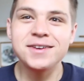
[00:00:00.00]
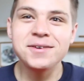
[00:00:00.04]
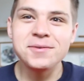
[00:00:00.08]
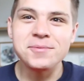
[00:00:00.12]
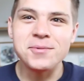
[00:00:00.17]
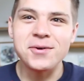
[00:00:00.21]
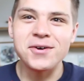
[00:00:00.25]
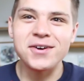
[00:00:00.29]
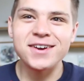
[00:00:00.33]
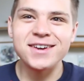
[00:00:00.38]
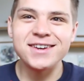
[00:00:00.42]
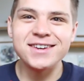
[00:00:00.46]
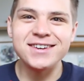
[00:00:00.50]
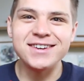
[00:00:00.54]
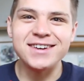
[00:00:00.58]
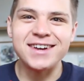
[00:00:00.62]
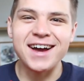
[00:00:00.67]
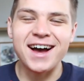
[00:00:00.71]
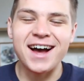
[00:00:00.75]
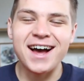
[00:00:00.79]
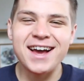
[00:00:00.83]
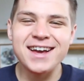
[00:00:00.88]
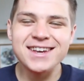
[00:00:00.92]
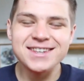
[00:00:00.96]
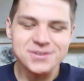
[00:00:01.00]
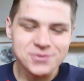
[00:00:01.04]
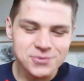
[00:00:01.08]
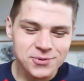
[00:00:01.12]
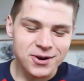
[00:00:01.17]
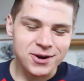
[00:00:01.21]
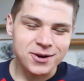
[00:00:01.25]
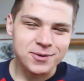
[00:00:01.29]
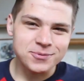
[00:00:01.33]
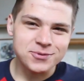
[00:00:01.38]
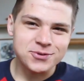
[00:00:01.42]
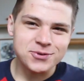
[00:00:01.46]
Good morning, you guys.
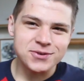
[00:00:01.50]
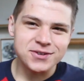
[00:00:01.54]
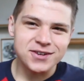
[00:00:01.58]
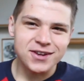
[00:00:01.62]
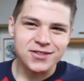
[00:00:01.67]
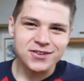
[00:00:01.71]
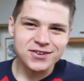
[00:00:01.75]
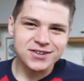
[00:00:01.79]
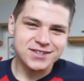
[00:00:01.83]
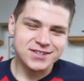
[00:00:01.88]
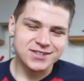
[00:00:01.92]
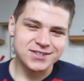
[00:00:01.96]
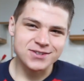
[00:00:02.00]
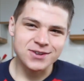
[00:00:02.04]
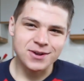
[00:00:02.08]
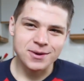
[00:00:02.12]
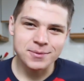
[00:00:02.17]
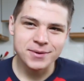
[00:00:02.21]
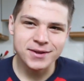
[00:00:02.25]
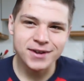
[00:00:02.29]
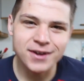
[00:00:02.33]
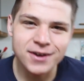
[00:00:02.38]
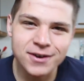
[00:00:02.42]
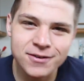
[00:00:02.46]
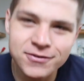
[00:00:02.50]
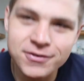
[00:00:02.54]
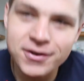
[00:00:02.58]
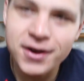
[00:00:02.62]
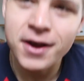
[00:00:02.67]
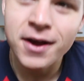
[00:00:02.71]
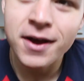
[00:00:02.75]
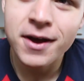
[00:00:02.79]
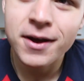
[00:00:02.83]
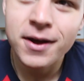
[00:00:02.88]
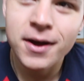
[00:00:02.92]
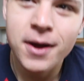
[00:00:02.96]
Welcome to another installment
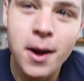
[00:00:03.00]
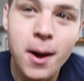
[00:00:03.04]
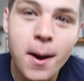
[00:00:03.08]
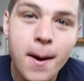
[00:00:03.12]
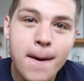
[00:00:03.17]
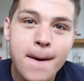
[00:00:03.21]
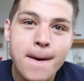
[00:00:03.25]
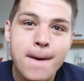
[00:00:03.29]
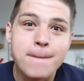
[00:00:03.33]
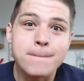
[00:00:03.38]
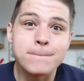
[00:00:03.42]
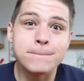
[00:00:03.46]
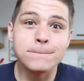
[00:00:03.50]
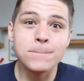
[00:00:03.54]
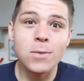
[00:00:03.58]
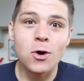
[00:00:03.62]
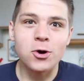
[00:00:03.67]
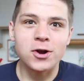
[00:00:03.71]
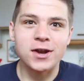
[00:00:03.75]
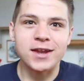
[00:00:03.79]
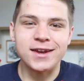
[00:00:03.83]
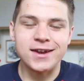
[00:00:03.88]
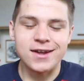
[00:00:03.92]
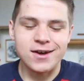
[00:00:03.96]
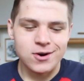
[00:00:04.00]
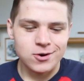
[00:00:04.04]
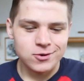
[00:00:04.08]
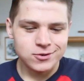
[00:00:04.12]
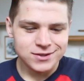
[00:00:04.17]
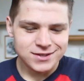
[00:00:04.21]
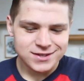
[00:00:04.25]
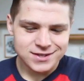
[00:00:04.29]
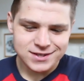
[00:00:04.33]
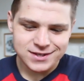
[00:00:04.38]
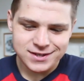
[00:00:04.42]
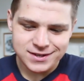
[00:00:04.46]
of Morning
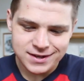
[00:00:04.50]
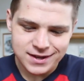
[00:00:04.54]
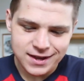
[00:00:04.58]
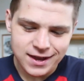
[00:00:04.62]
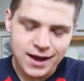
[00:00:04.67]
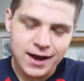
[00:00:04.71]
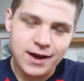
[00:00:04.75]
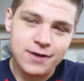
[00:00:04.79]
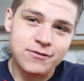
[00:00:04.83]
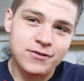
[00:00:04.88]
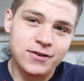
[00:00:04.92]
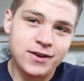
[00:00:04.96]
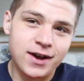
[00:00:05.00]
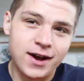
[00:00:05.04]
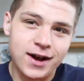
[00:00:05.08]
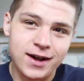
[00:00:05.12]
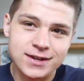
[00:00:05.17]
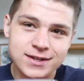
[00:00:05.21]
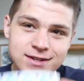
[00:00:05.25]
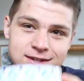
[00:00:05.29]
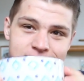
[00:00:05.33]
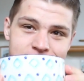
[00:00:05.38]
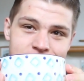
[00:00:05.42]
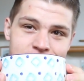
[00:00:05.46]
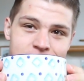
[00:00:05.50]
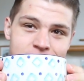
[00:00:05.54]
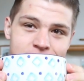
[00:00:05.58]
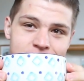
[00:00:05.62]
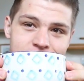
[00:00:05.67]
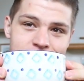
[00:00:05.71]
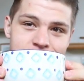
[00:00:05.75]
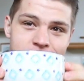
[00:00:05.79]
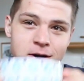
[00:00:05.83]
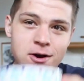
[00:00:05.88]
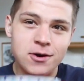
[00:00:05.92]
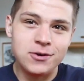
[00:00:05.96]
Oats. I've got
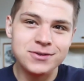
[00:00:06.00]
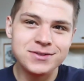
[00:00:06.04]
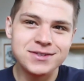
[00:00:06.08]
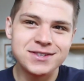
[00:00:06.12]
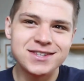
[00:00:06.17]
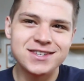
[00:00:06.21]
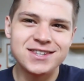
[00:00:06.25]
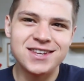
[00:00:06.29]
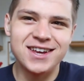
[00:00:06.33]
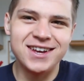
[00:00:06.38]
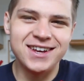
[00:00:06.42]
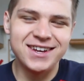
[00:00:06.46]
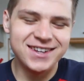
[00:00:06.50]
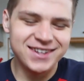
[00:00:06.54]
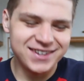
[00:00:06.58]
the oats.